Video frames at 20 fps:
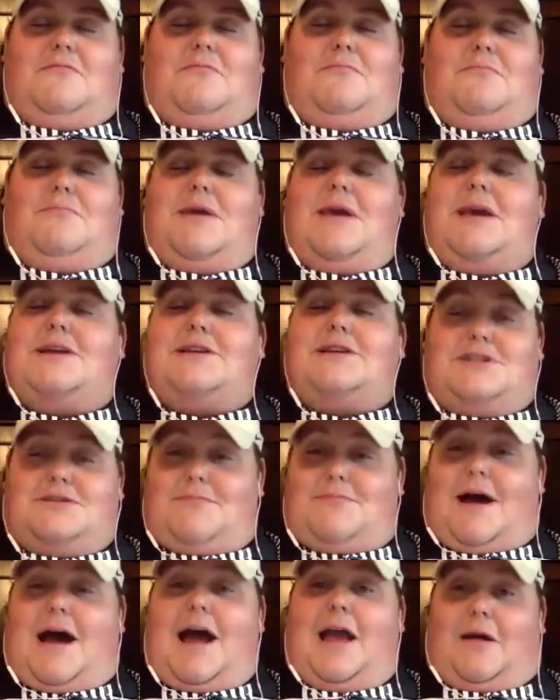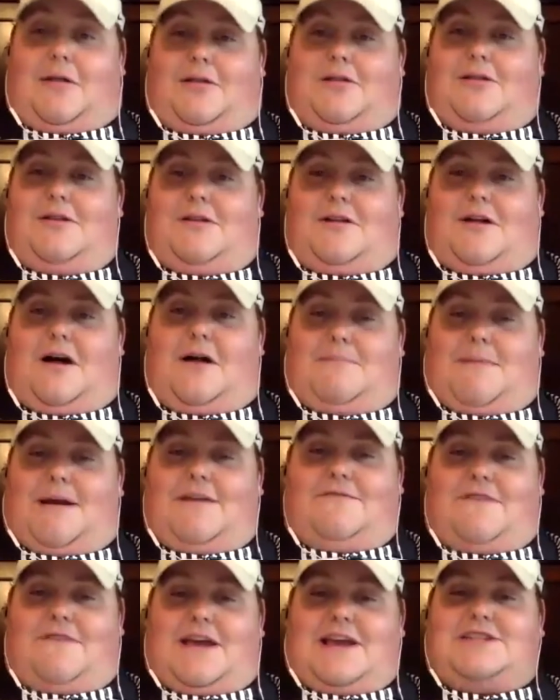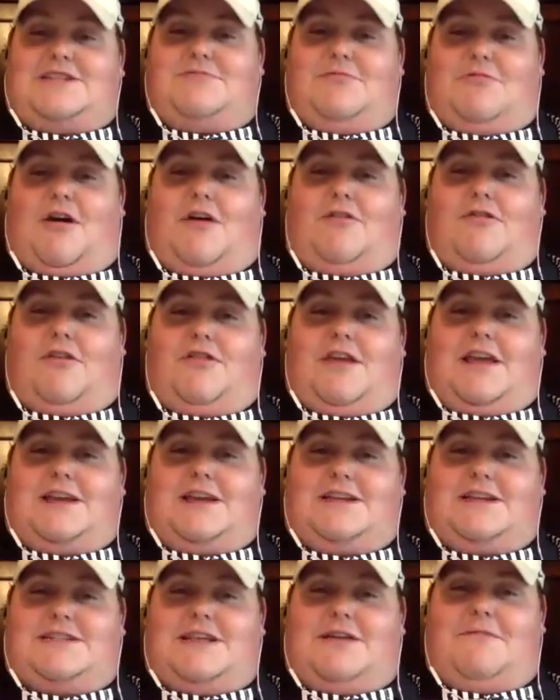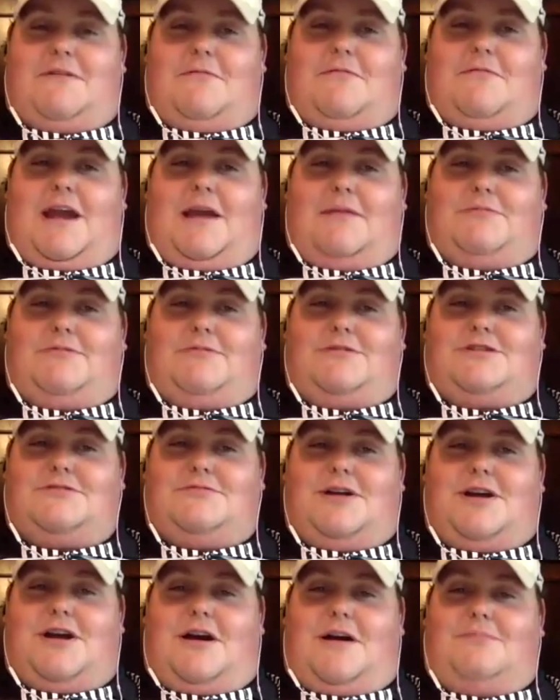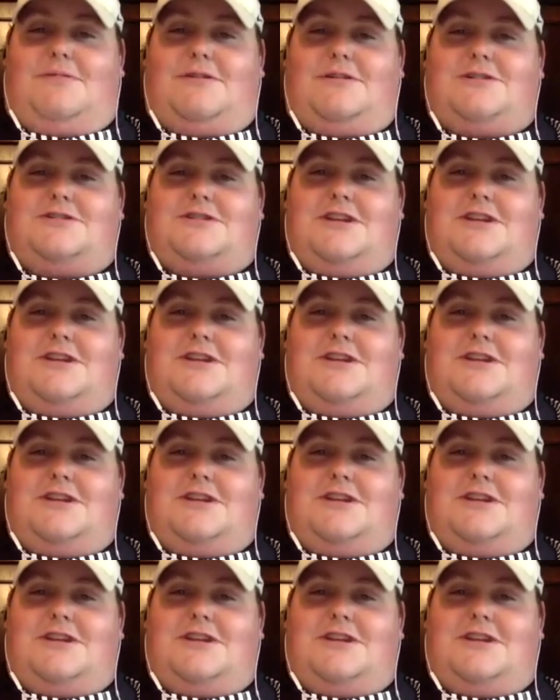big smile on my face with all the things that we were able to accomplish.